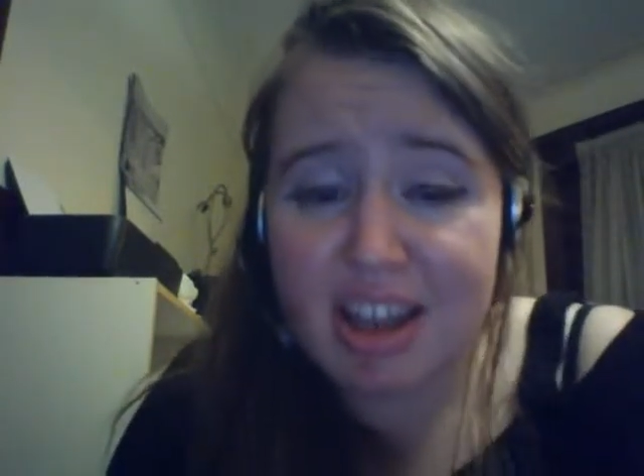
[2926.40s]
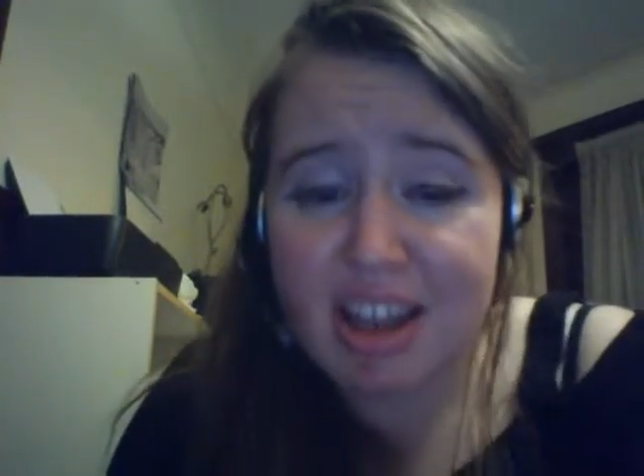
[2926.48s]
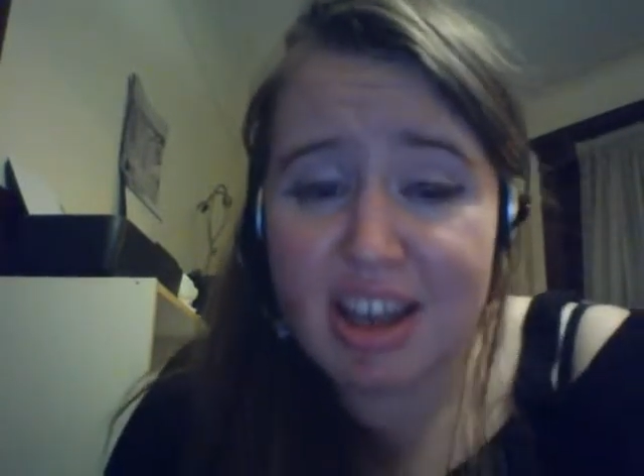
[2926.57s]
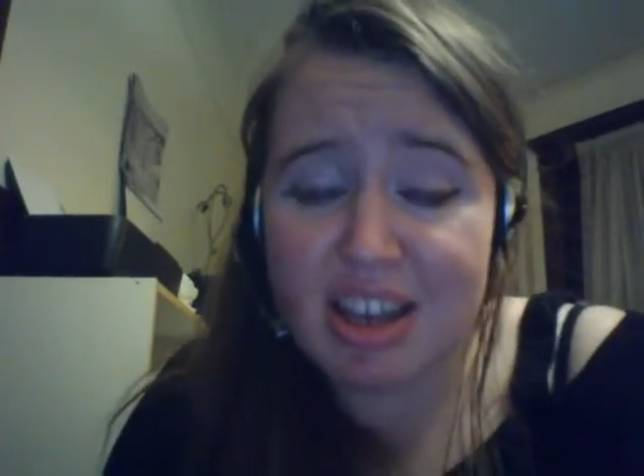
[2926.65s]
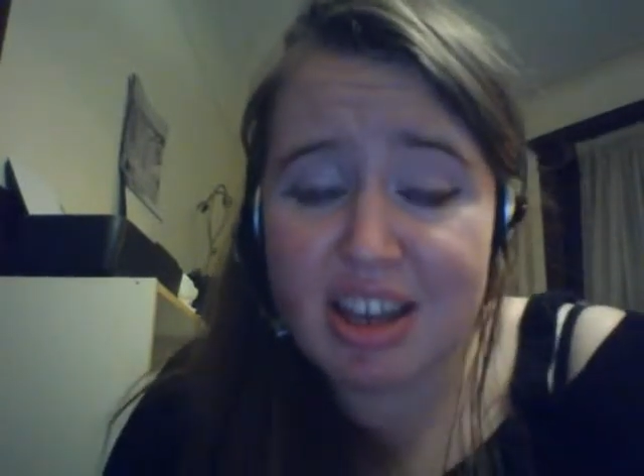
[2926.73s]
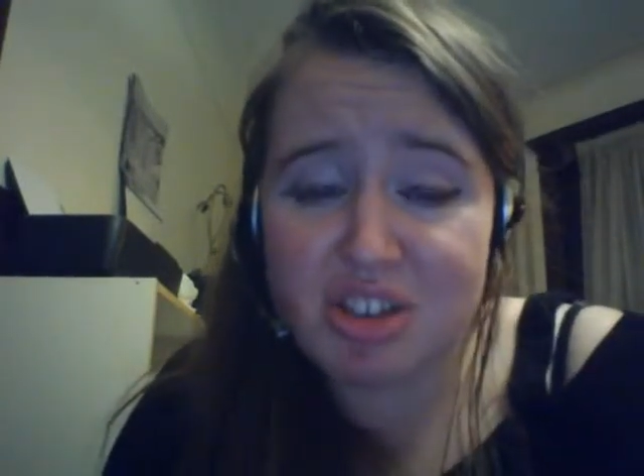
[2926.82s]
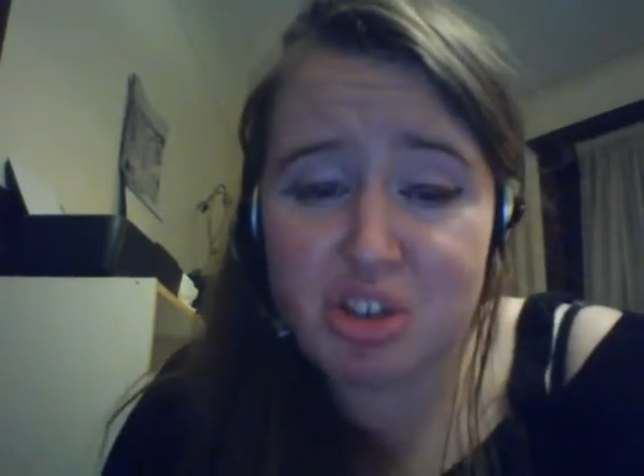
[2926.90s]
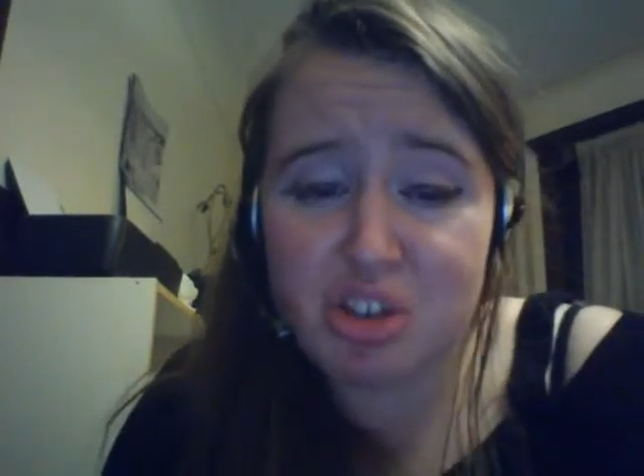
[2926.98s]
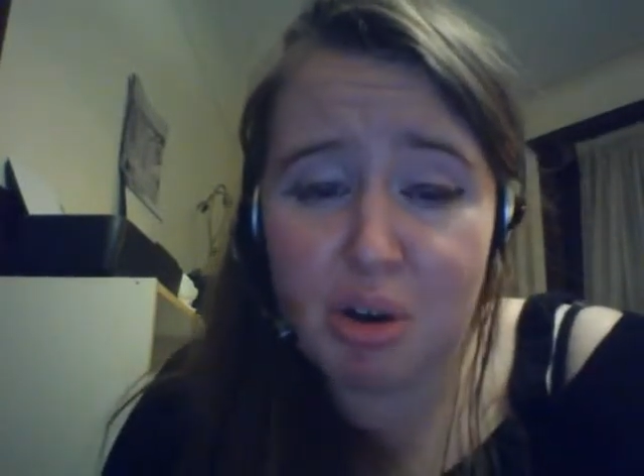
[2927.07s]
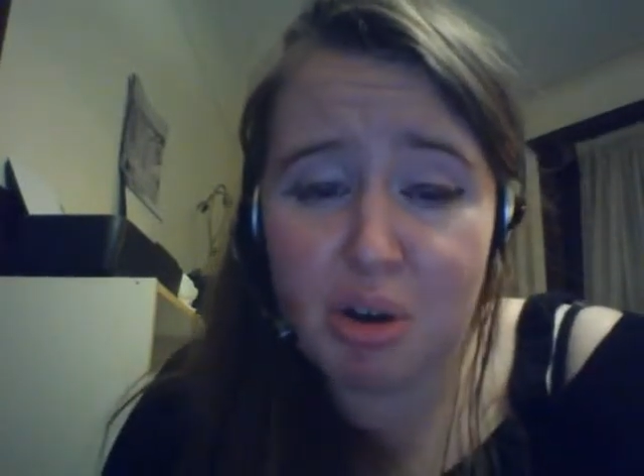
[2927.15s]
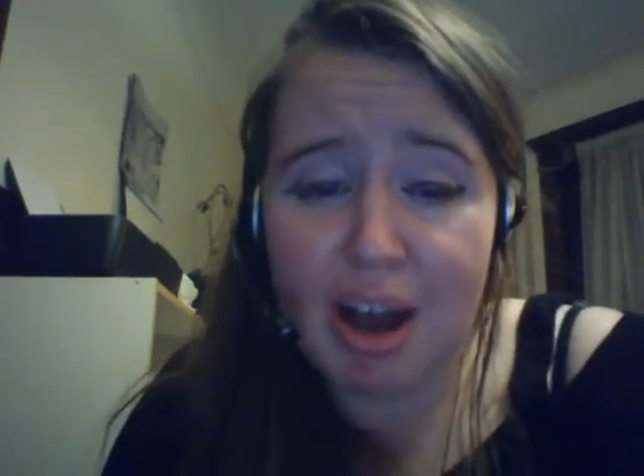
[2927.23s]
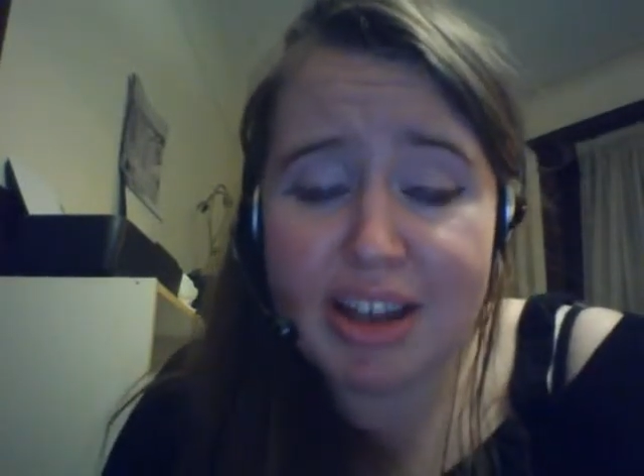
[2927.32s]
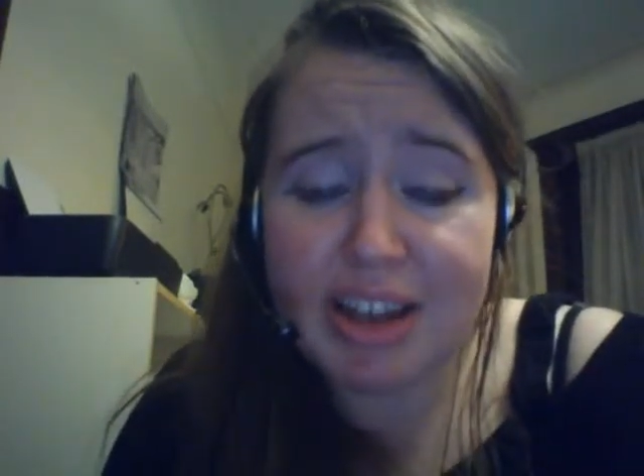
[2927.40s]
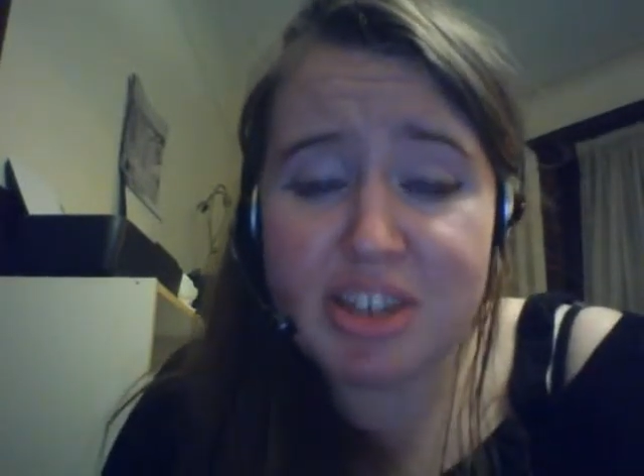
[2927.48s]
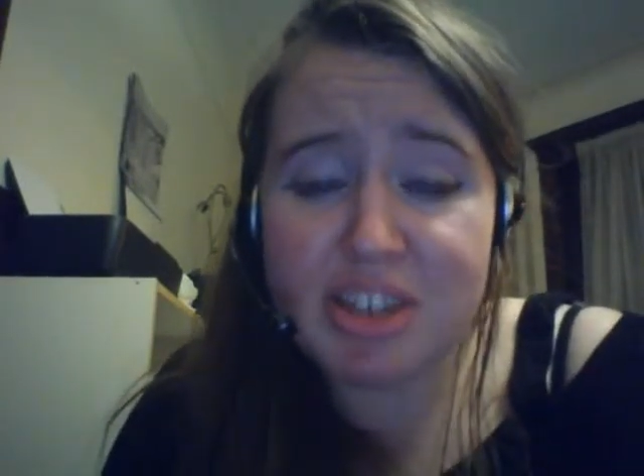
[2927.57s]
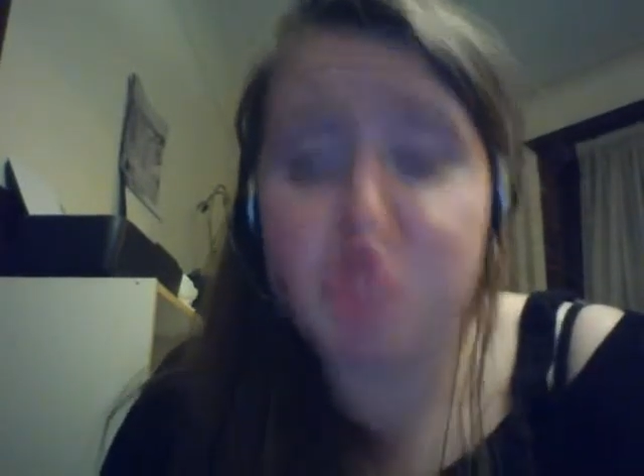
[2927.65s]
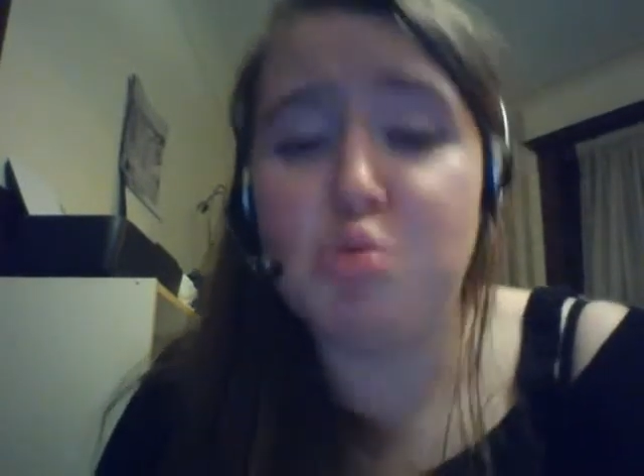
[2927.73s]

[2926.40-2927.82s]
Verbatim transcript: and so I need to